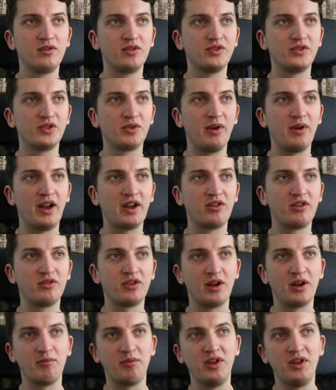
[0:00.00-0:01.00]
So I could
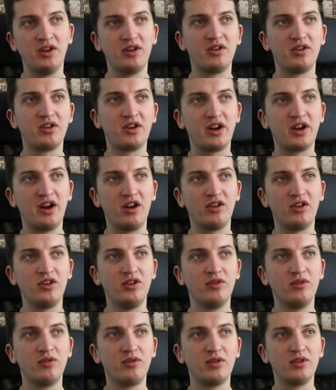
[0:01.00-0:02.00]
come here, Carl
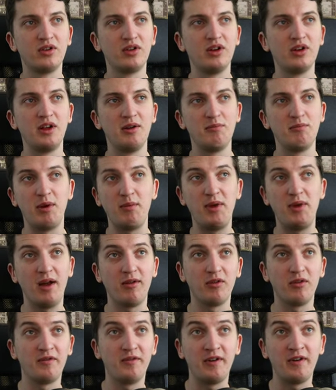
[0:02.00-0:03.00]
Jung. Maybe I
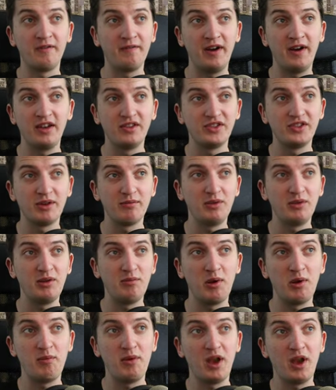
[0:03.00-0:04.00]
will find something,
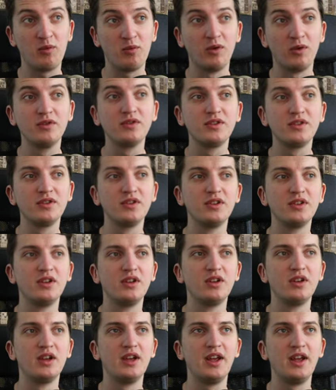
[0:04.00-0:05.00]
maybe I won't.
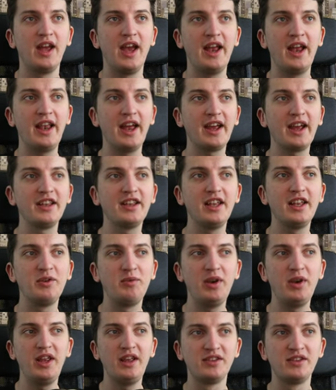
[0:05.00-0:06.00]
And I can get
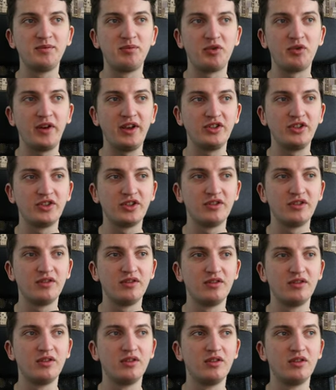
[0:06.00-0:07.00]
really inspiration.
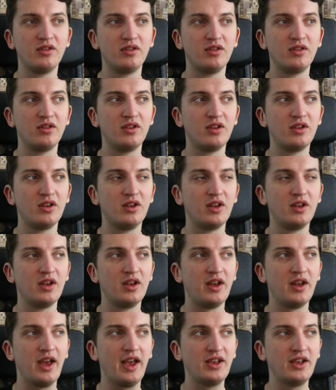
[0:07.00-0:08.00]

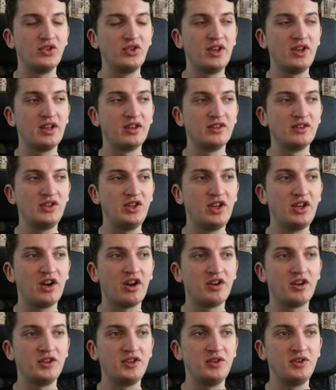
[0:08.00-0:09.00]
As you can see,
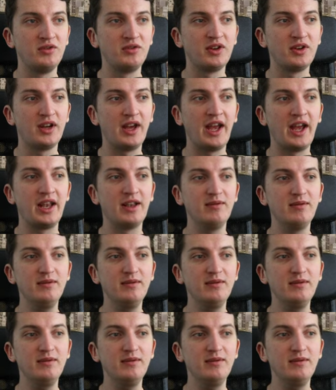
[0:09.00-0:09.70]
Carl Jung. And